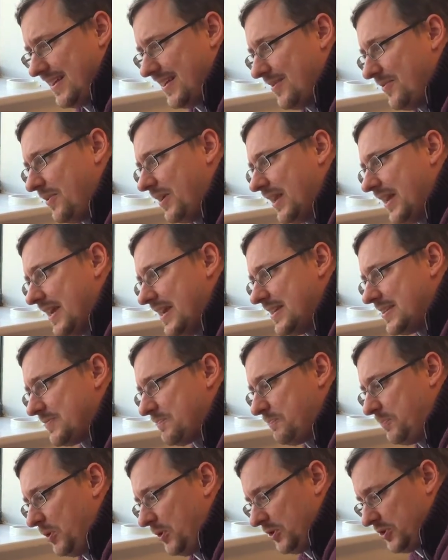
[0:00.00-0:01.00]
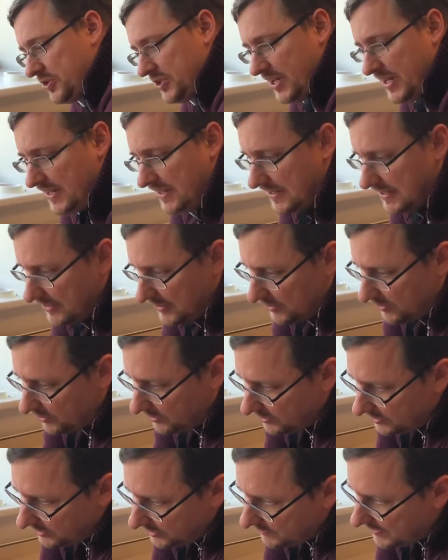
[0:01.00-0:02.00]
Well, it is pushing
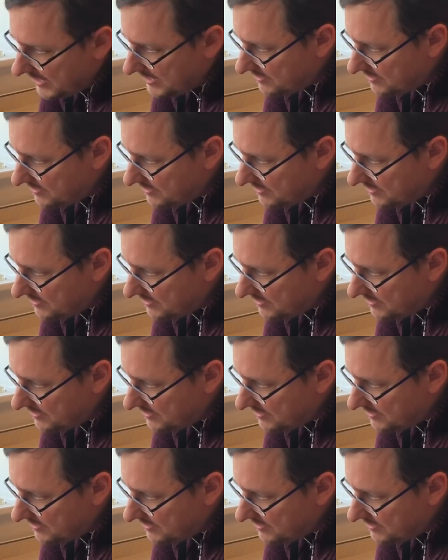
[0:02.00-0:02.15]
all the way